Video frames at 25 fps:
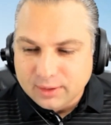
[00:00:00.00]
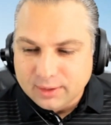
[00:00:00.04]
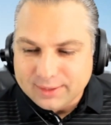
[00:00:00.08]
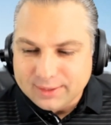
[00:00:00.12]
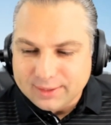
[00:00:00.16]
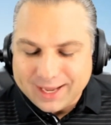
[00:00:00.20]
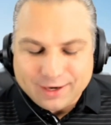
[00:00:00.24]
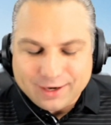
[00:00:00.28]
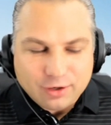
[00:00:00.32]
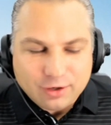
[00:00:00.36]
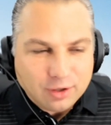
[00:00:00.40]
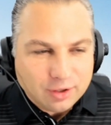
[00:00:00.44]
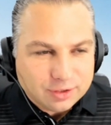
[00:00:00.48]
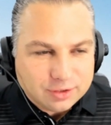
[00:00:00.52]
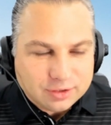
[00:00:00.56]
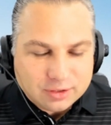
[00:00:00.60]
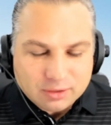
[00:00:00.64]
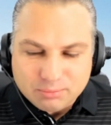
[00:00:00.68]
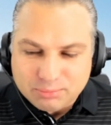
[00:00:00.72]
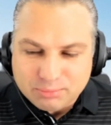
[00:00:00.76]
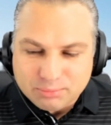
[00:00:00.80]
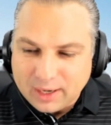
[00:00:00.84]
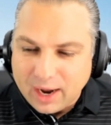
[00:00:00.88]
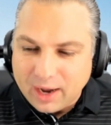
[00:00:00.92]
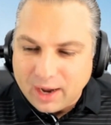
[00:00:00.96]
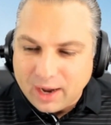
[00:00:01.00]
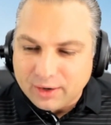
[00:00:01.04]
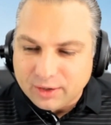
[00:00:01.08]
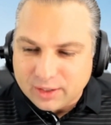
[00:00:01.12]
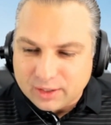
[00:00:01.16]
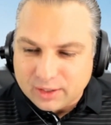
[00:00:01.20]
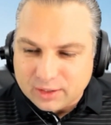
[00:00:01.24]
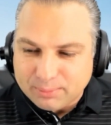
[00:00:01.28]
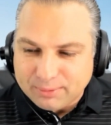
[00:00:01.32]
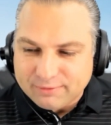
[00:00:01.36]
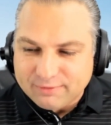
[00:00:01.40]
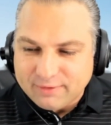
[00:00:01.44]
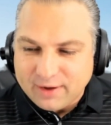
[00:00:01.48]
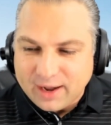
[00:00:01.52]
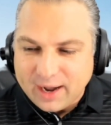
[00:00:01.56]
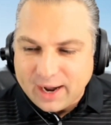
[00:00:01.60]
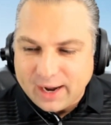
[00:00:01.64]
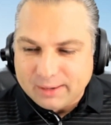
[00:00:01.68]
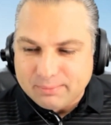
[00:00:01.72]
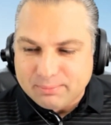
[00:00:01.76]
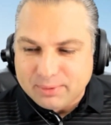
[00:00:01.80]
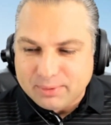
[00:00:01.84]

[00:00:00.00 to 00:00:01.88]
that Hurts and Brown are going to provide.